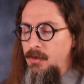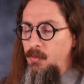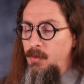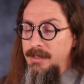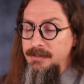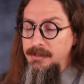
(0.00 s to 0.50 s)

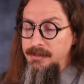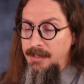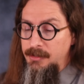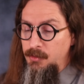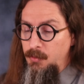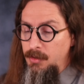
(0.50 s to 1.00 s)
What is it
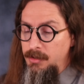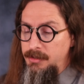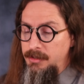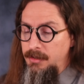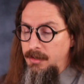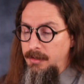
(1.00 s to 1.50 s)
that you're
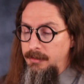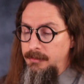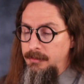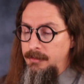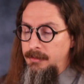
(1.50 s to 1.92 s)
working on?